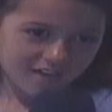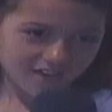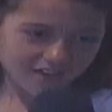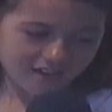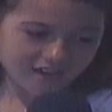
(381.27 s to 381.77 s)

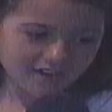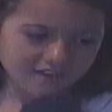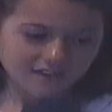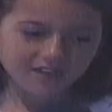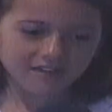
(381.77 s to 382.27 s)
and
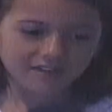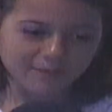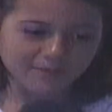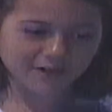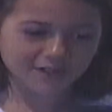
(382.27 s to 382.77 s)
the
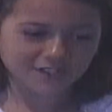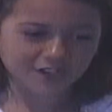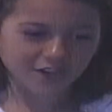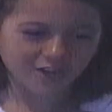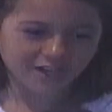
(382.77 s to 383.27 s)
birds
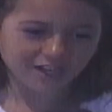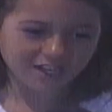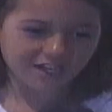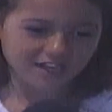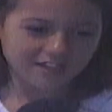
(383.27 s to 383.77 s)
started
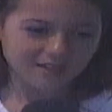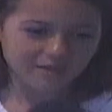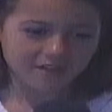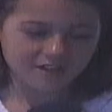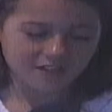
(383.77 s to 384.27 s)
eating them
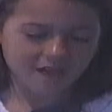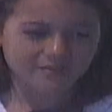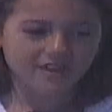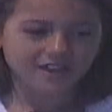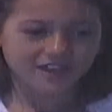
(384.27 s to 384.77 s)
all up.
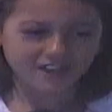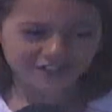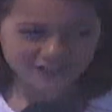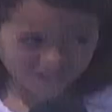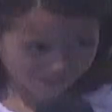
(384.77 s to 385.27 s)
And
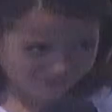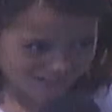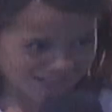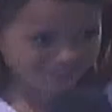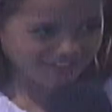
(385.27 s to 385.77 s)
Joseph
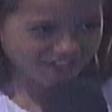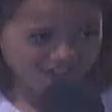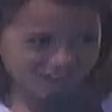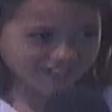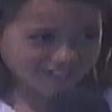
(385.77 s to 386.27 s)
sadly had
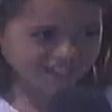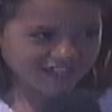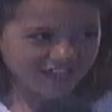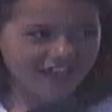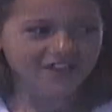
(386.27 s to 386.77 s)
to
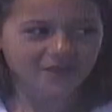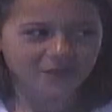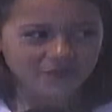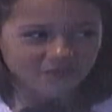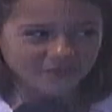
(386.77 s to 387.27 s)
say,
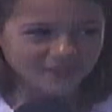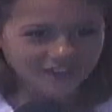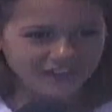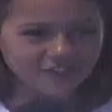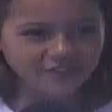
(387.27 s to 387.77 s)

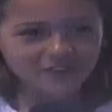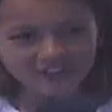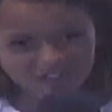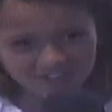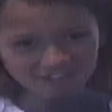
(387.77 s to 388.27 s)
"In 3
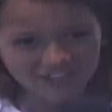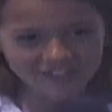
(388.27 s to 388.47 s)
days,